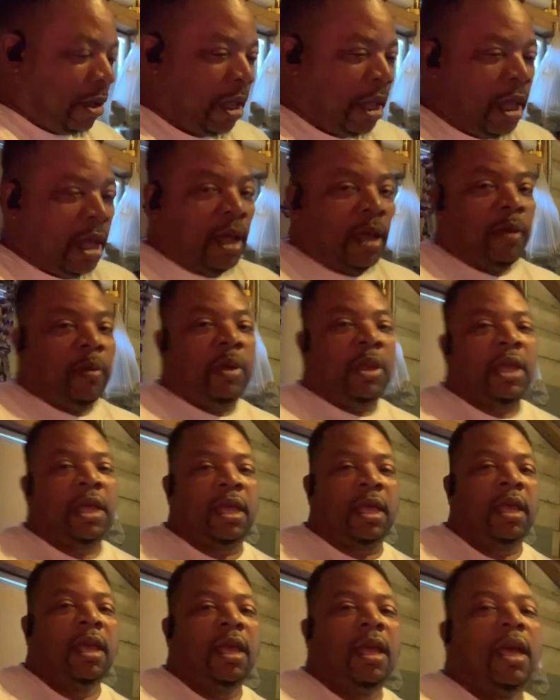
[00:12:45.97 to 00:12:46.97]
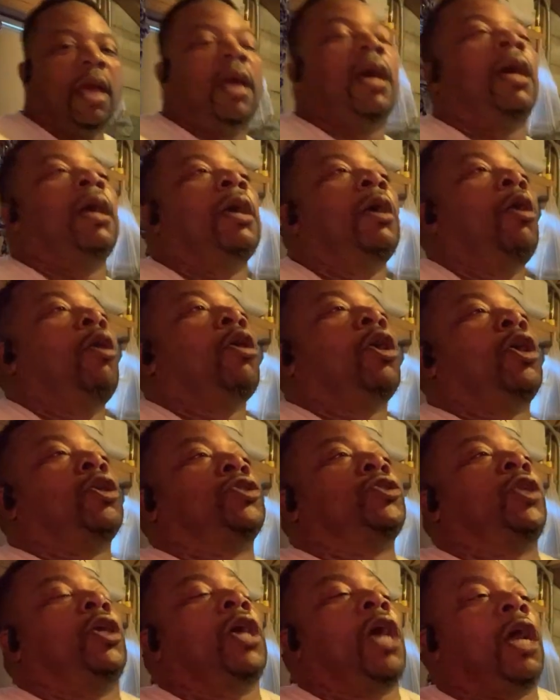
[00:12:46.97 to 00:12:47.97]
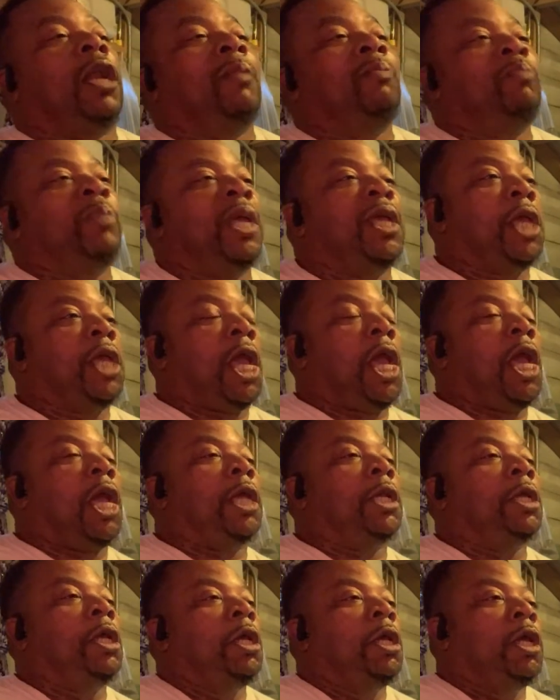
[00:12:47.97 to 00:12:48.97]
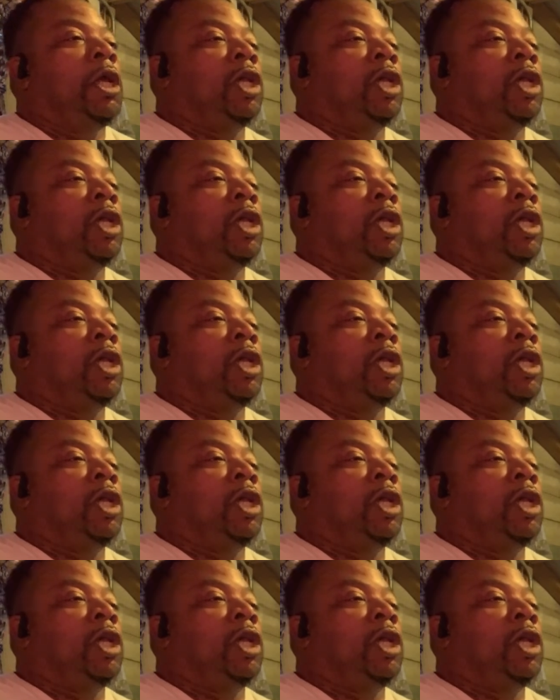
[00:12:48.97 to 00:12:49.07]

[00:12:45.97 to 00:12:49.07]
Because they got a big head.